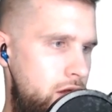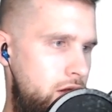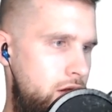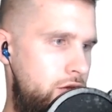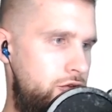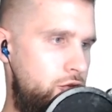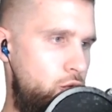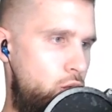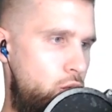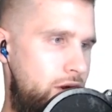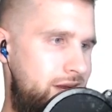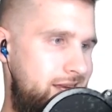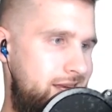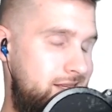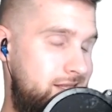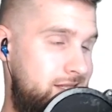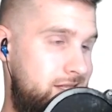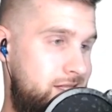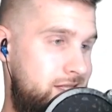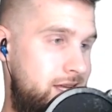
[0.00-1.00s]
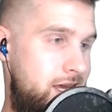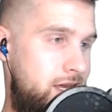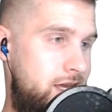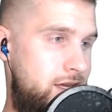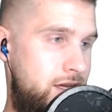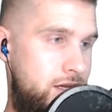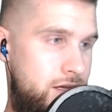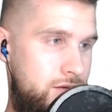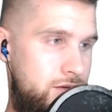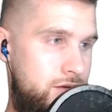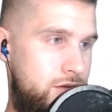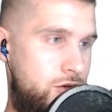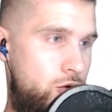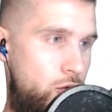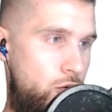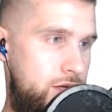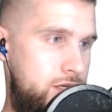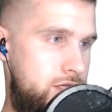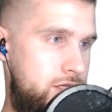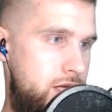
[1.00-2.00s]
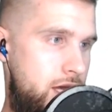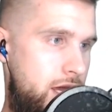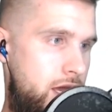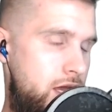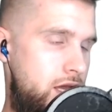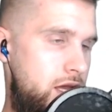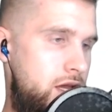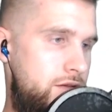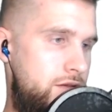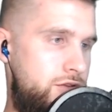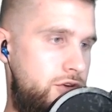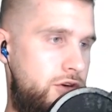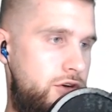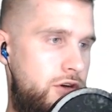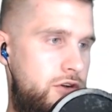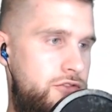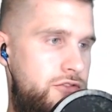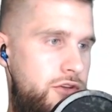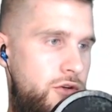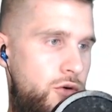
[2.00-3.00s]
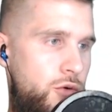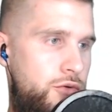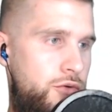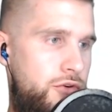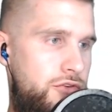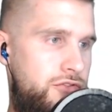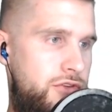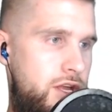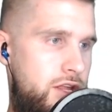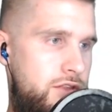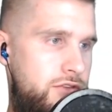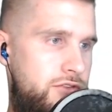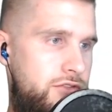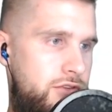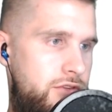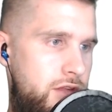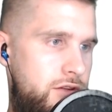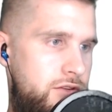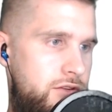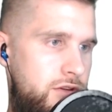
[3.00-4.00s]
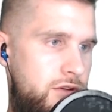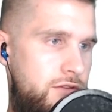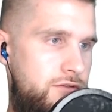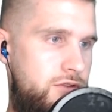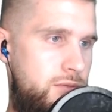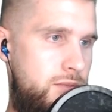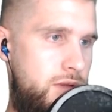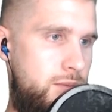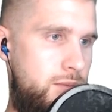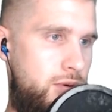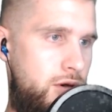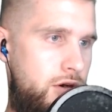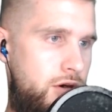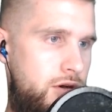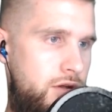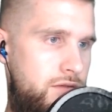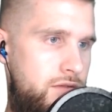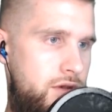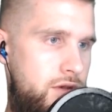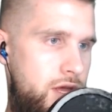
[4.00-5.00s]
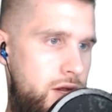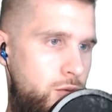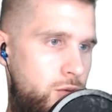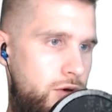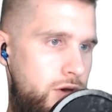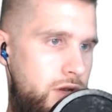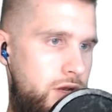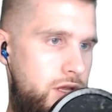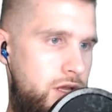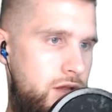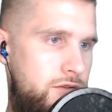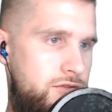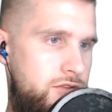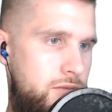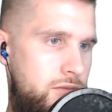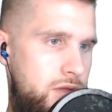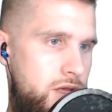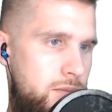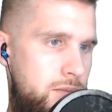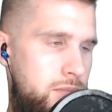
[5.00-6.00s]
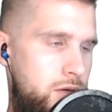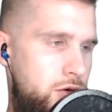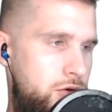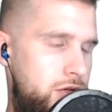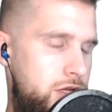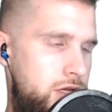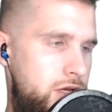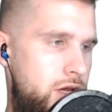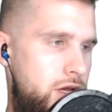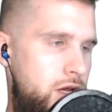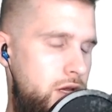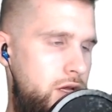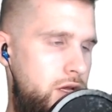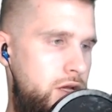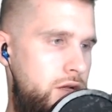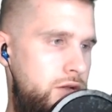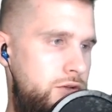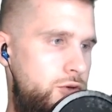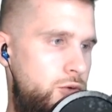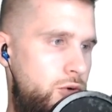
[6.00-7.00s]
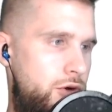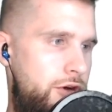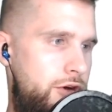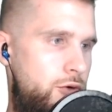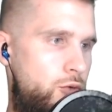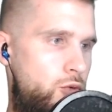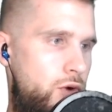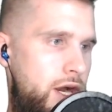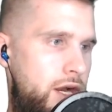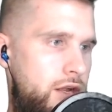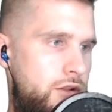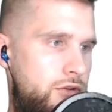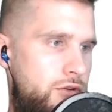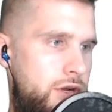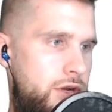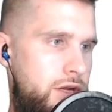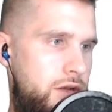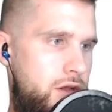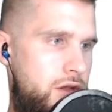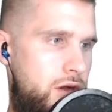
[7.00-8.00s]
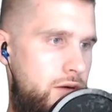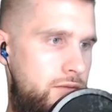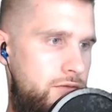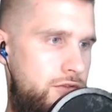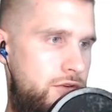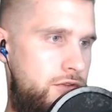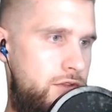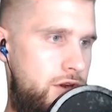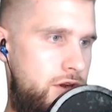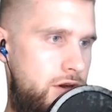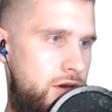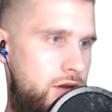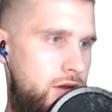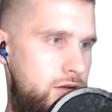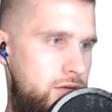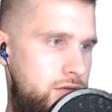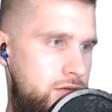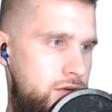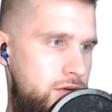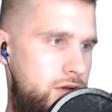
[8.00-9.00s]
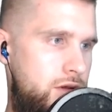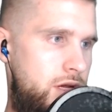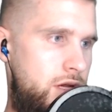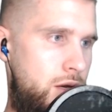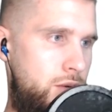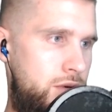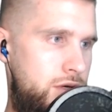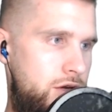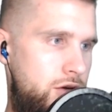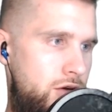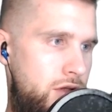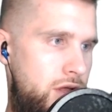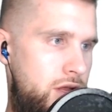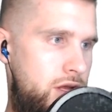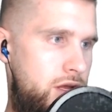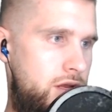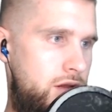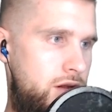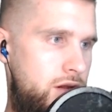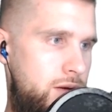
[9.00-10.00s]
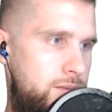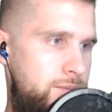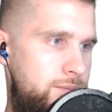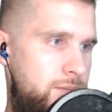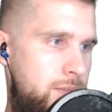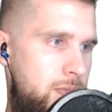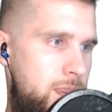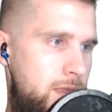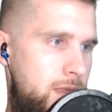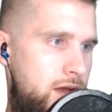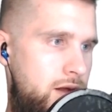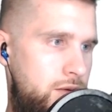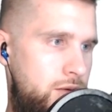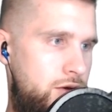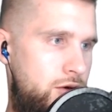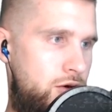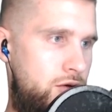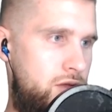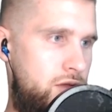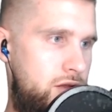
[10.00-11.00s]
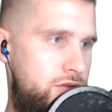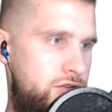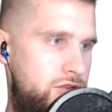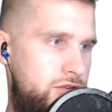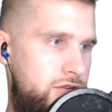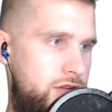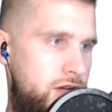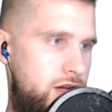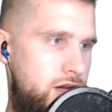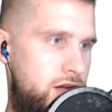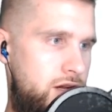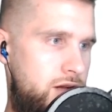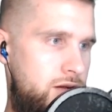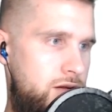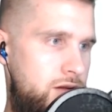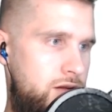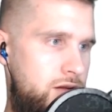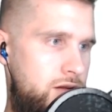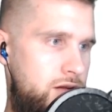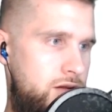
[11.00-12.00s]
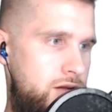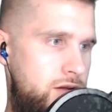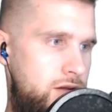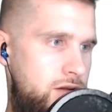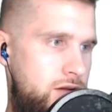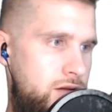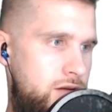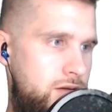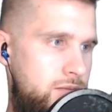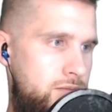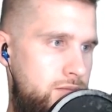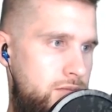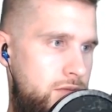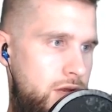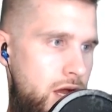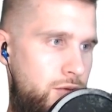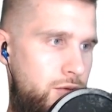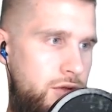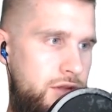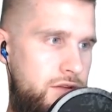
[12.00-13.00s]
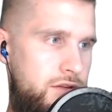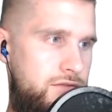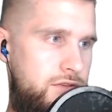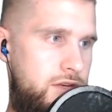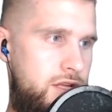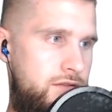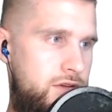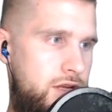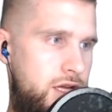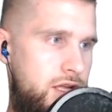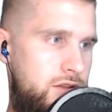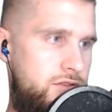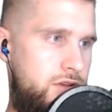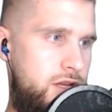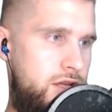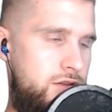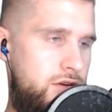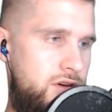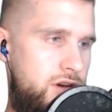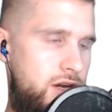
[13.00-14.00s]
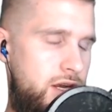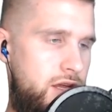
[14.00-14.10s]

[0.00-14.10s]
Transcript: So what is staking? Coin staking gives currency holders incentive to be a part of the network. It gives them the ability to earn a regular income for their, I wouldn't call that income. I would call that just not really dividends either.